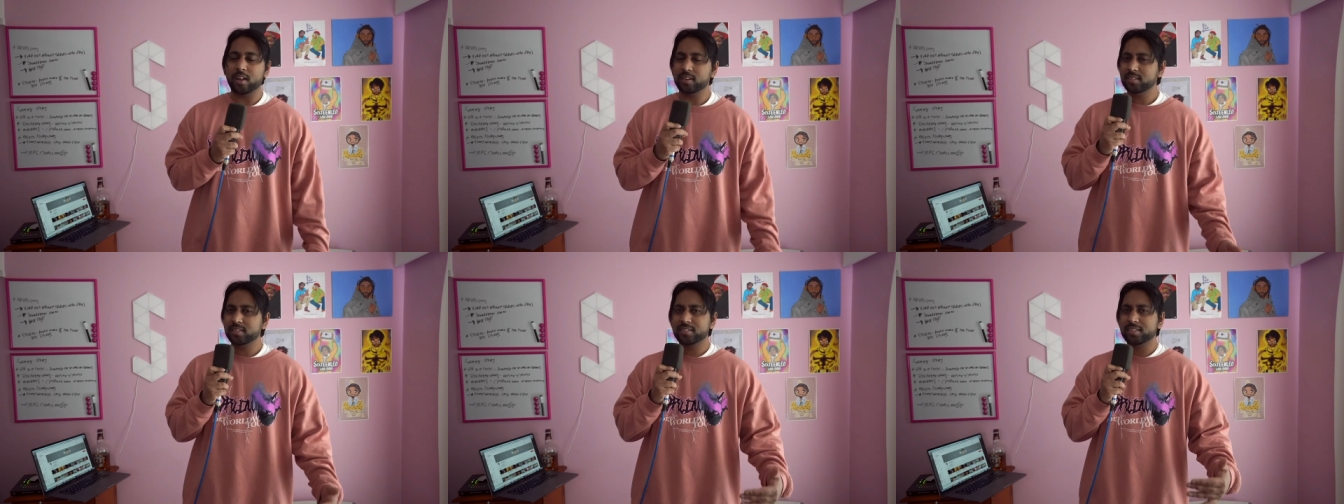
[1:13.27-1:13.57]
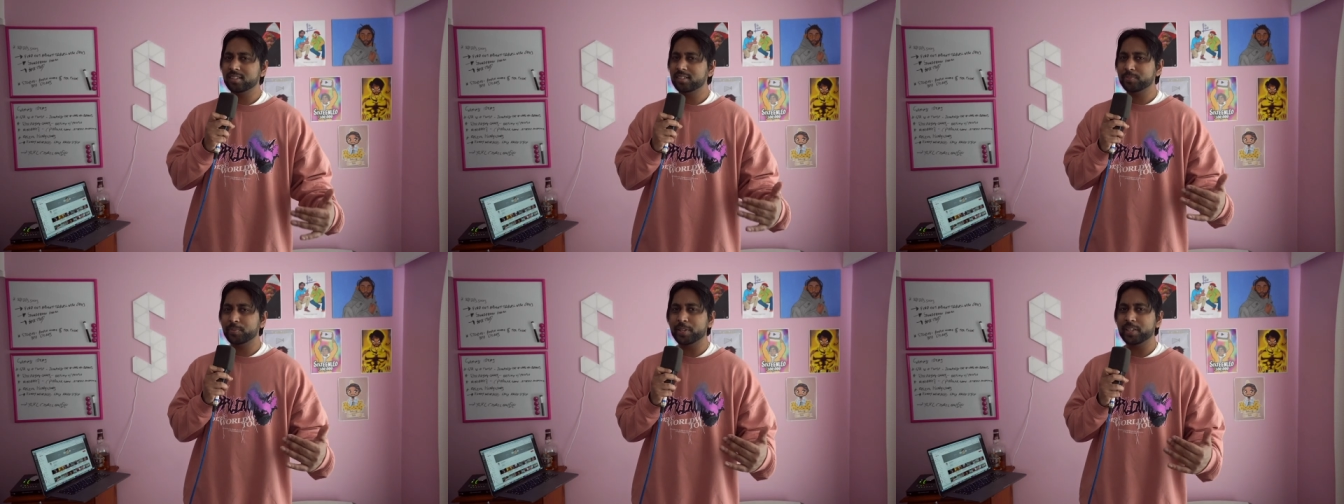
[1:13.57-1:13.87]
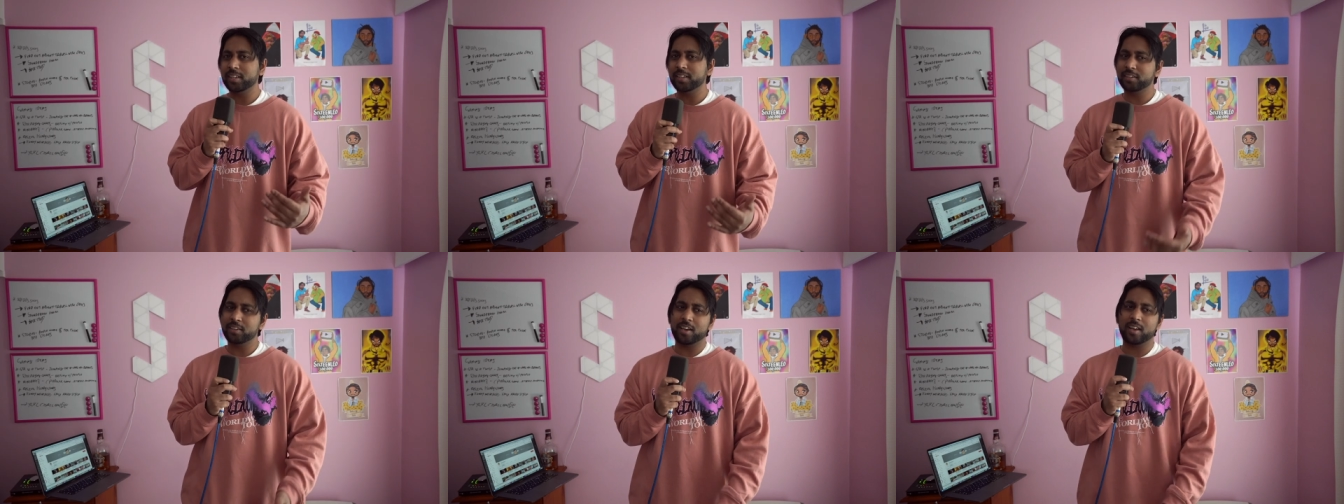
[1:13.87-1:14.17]
Honestly
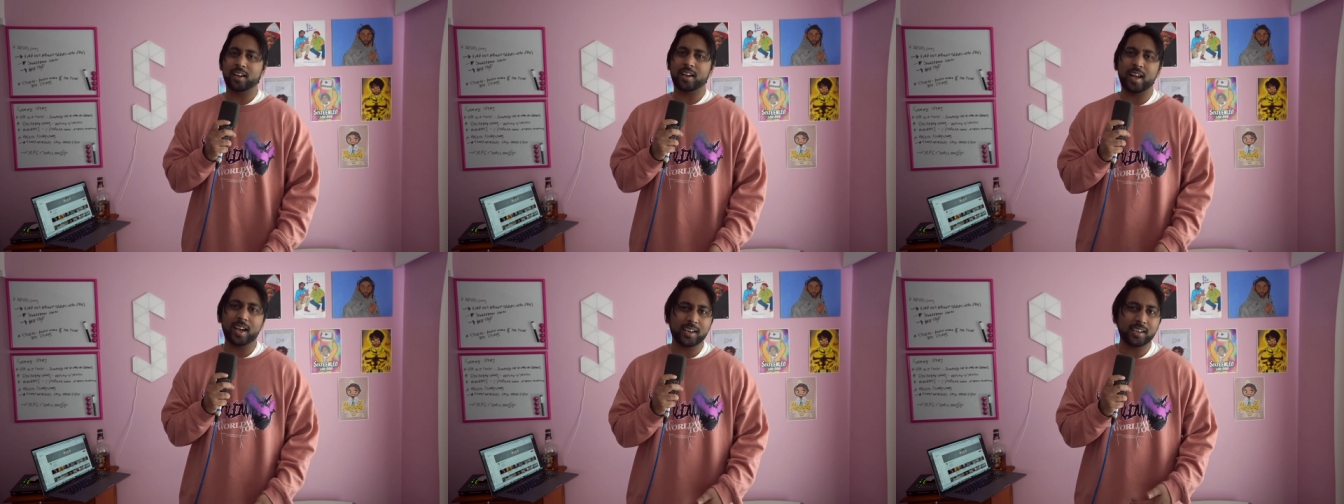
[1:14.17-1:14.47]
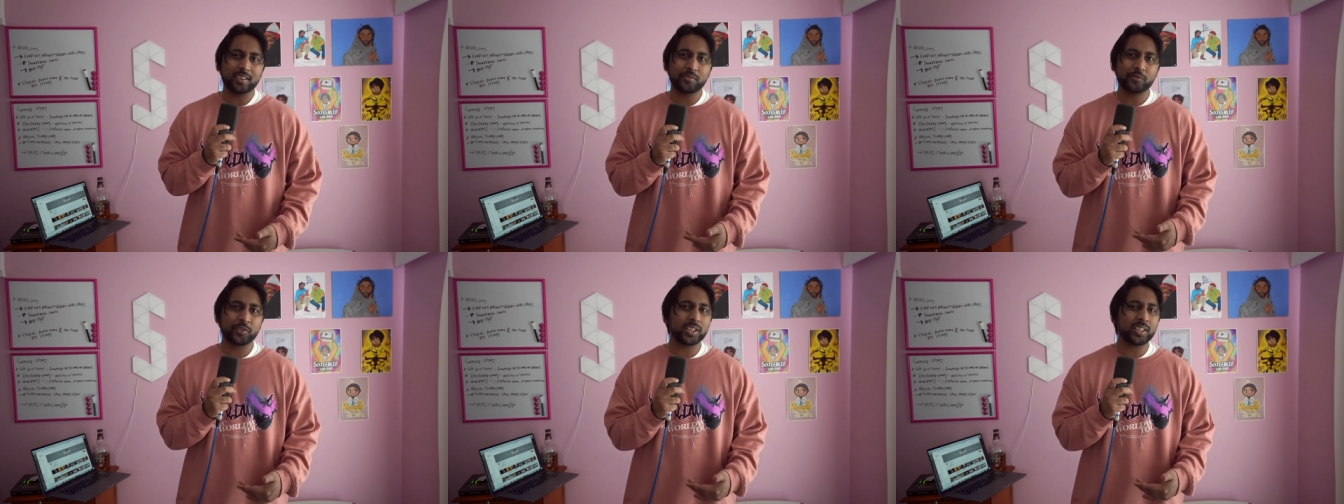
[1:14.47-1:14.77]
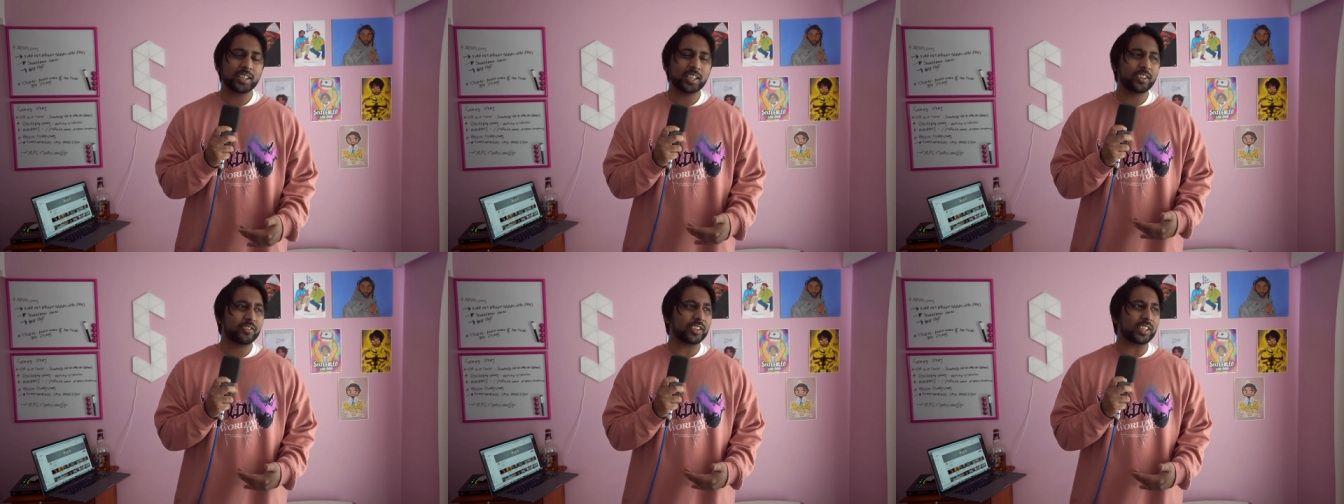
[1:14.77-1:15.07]
speaking, nah, I didn't
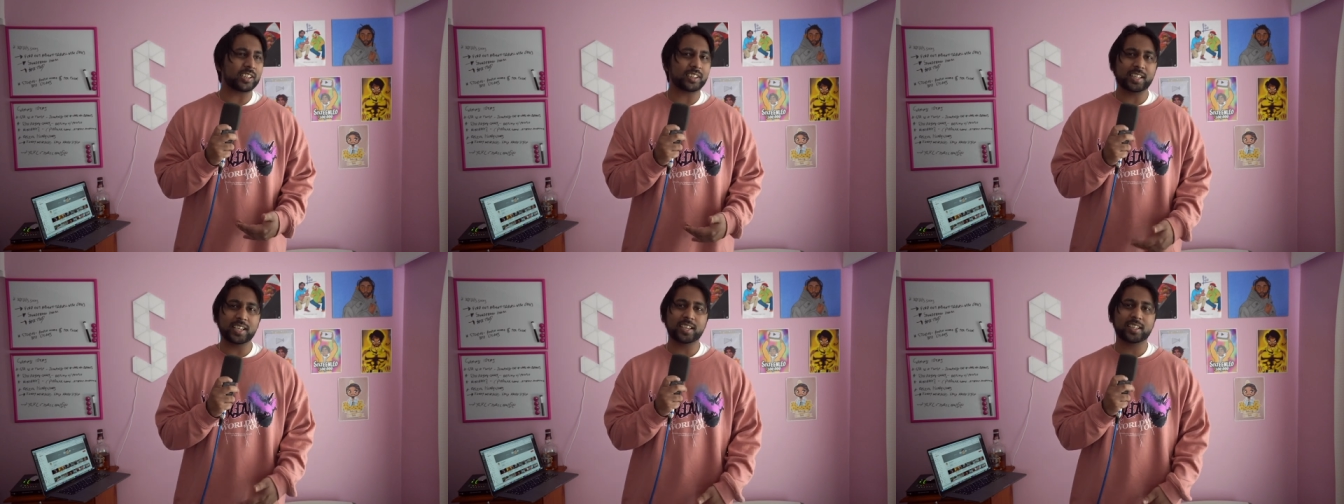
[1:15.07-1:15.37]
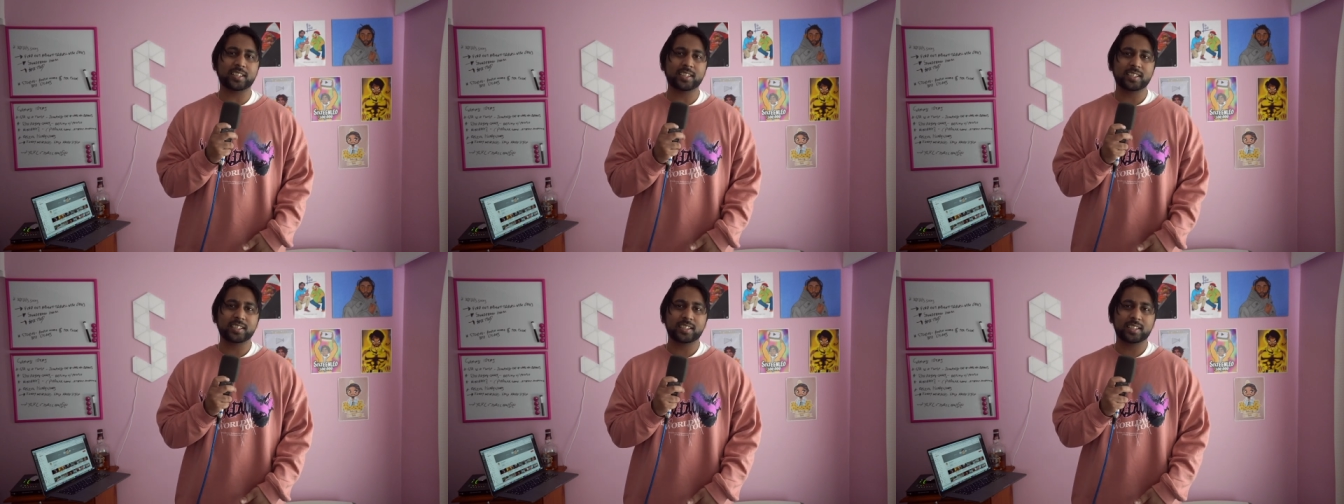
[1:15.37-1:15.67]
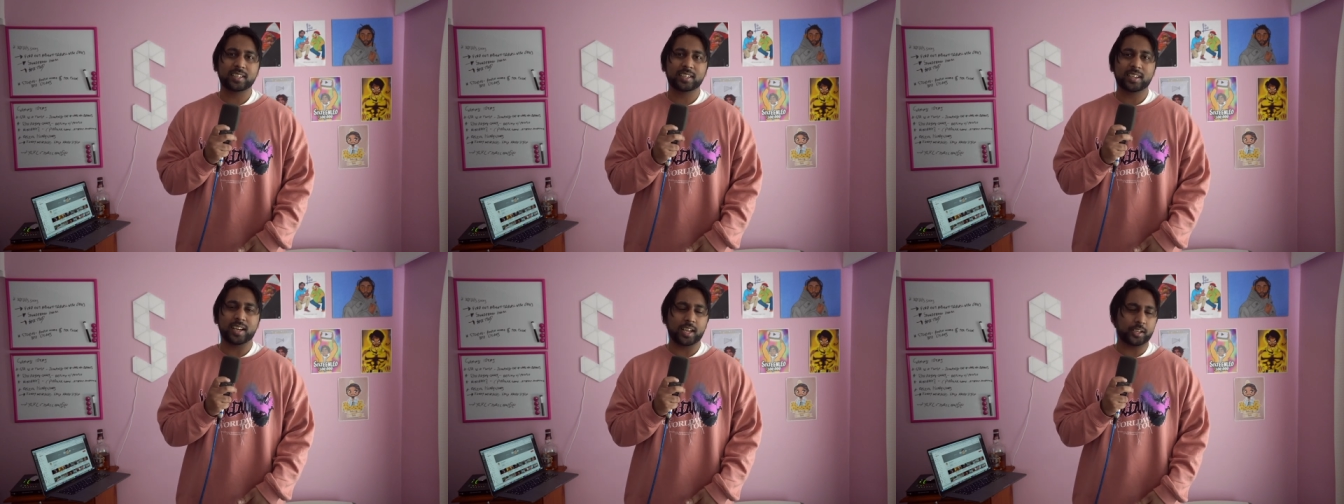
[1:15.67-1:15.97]
really even think
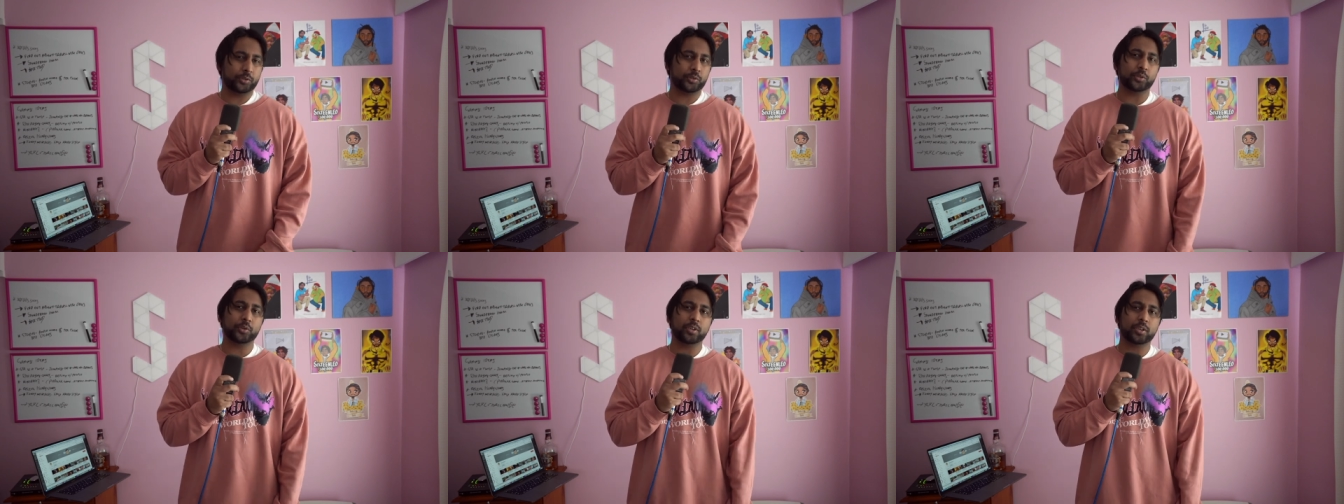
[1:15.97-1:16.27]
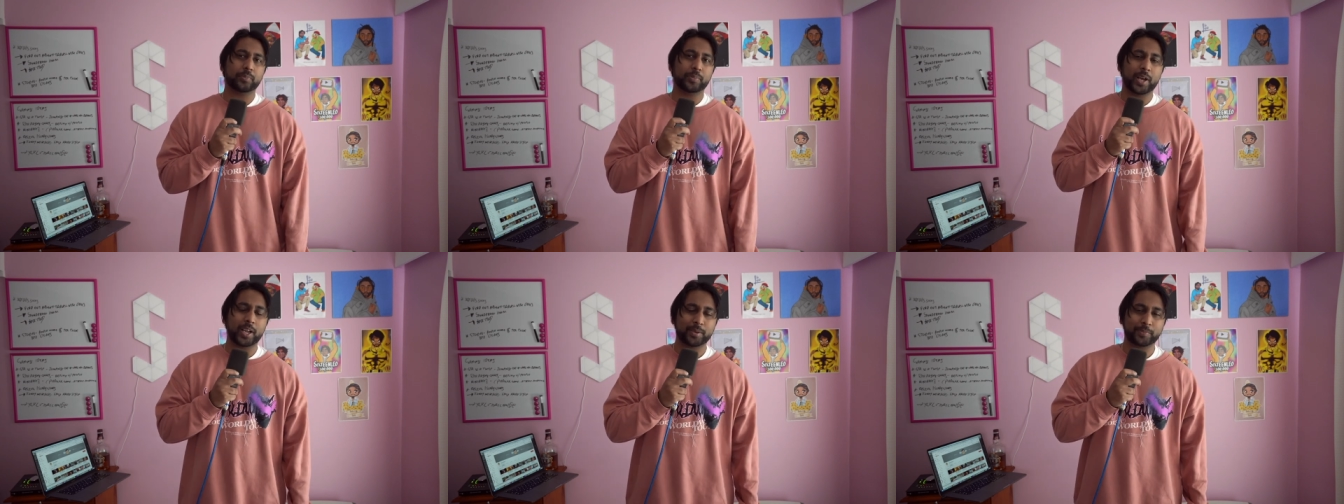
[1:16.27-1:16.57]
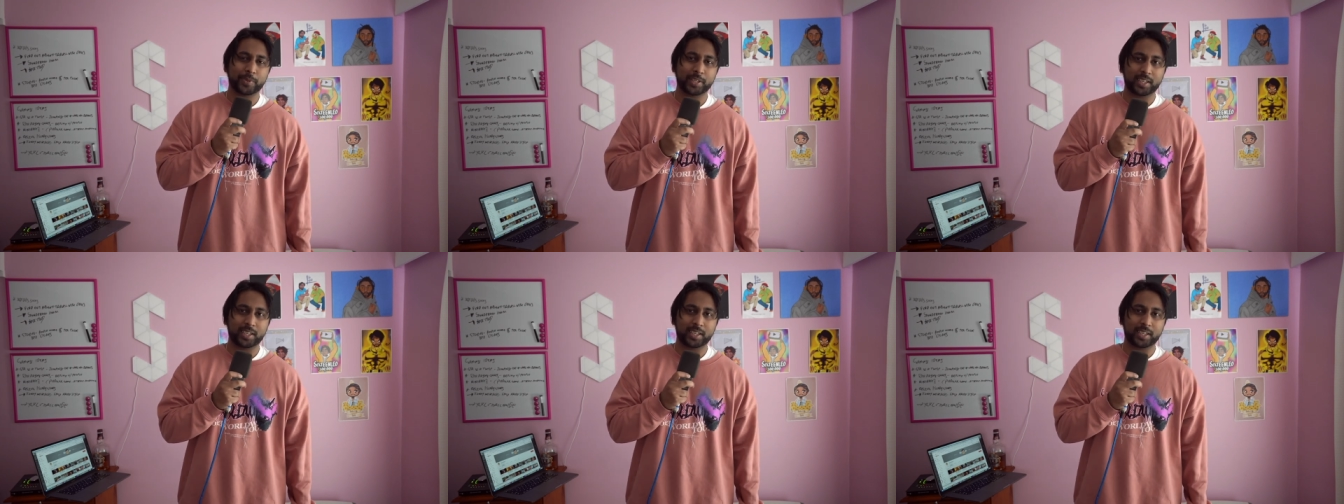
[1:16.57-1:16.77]
I'd talk about him